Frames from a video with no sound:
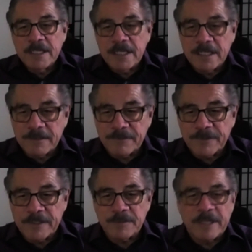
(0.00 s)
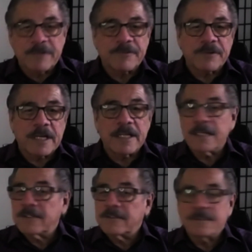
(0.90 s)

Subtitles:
if he's ready for Canelo.